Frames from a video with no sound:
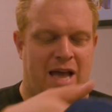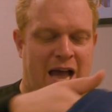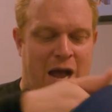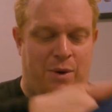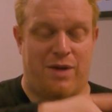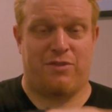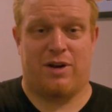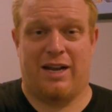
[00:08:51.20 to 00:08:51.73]

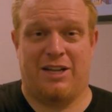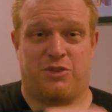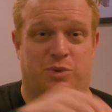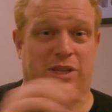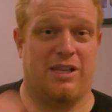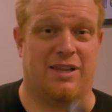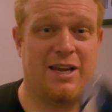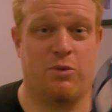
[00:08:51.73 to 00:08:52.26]
However, it's
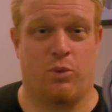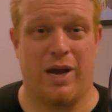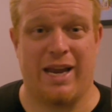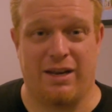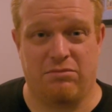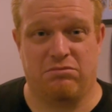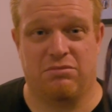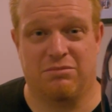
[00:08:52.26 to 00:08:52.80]
really
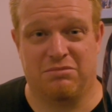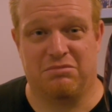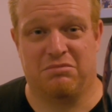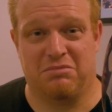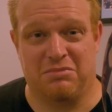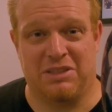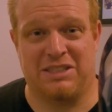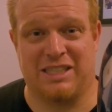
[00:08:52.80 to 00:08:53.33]
lightweight.
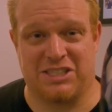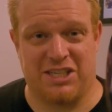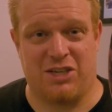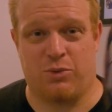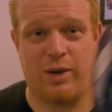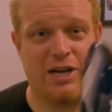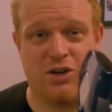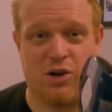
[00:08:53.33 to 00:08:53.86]
It's actually
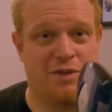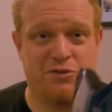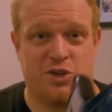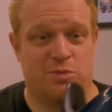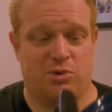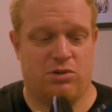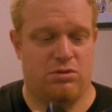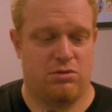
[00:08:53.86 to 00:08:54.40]
quite
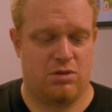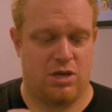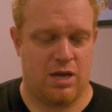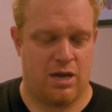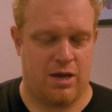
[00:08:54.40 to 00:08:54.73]
comfortable.